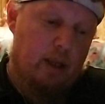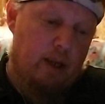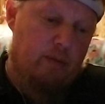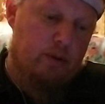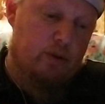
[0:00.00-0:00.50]

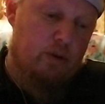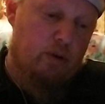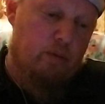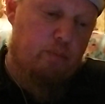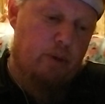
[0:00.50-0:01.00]
Even
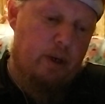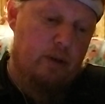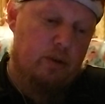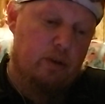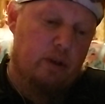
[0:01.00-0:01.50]
so, prior
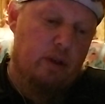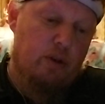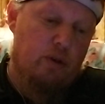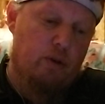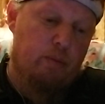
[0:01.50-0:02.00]
to starting a
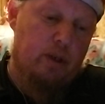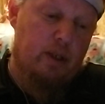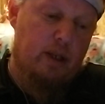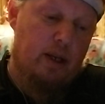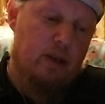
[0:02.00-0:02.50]
new
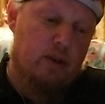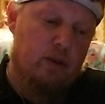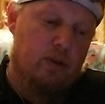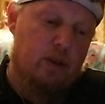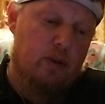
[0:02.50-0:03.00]
medication,
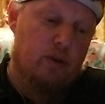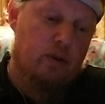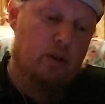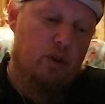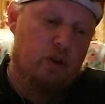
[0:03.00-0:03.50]

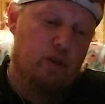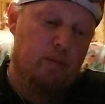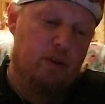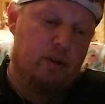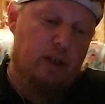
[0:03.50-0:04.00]
seizures should
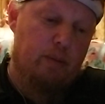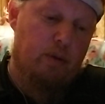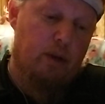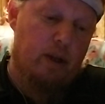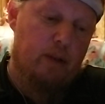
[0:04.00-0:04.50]
be
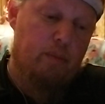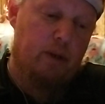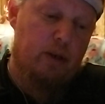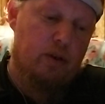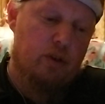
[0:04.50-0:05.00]
stable, and the
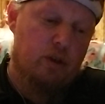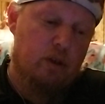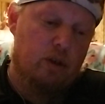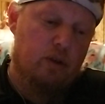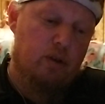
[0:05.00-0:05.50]
patient
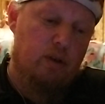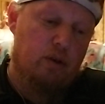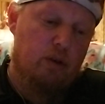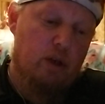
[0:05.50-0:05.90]
should continue